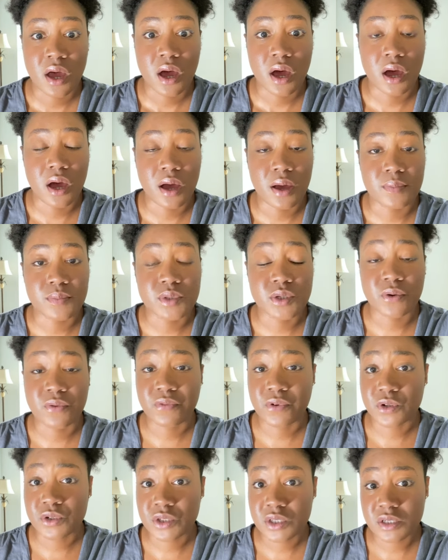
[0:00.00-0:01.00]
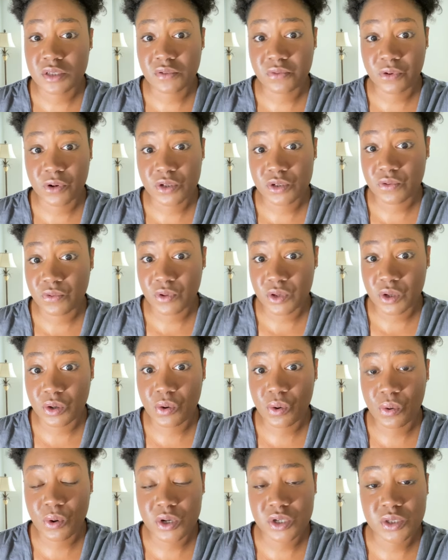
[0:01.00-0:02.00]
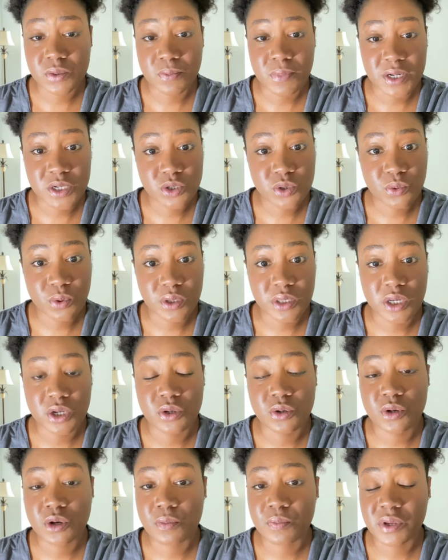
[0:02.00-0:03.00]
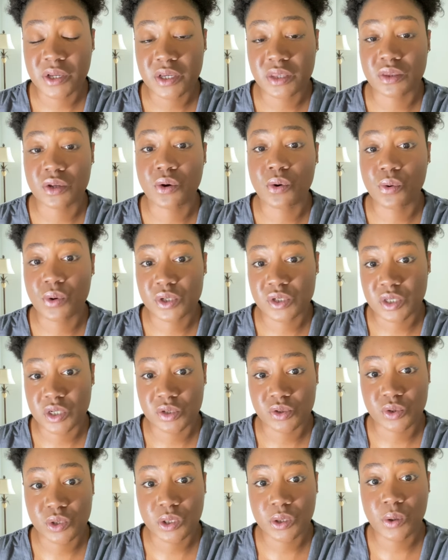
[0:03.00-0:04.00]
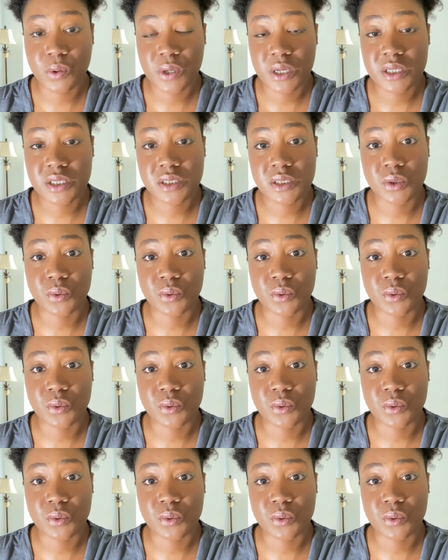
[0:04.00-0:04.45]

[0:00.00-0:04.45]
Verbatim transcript: Um, so first things first for the course, make sure that you complete the course entry quiz,